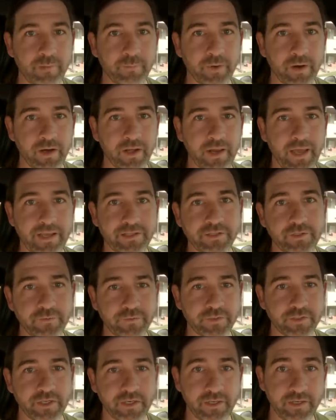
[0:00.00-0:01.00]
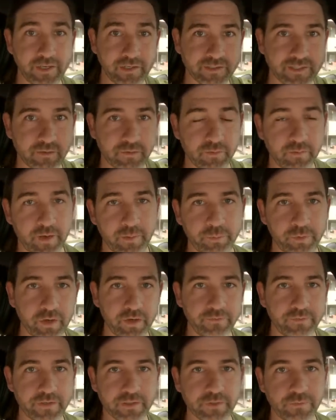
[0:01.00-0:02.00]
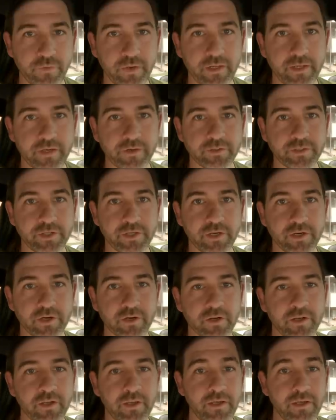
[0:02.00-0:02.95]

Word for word: but as you've seen in some of my previous videos here,